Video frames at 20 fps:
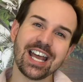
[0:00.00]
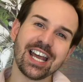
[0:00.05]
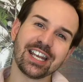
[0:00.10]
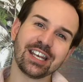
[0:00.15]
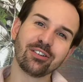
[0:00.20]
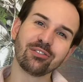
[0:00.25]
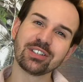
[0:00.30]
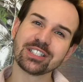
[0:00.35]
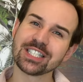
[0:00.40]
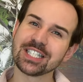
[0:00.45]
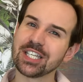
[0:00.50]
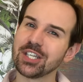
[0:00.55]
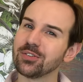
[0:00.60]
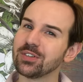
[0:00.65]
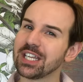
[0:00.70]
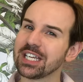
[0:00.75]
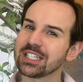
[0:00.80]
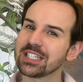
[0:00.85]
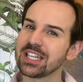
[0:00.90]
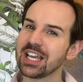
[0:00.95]
And I will see you
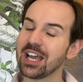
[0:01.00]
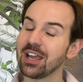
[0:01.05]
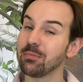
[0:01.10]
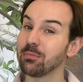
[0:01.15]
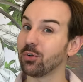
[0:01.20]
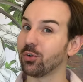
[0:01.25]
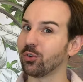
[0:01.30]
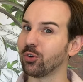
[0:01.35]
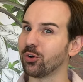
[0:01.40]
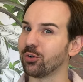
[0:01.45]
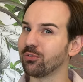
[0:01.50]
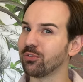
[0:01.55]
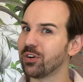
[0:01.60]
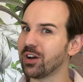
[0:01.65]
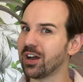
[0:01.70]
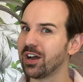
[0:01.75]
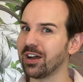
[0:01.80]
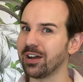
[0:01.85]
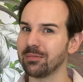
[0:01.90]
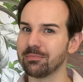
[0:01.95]
next time. Au
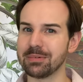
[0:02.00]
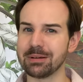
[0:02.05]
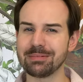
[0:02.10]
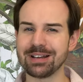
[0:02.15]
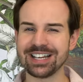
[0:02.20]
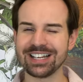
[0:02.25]
revoir. Bye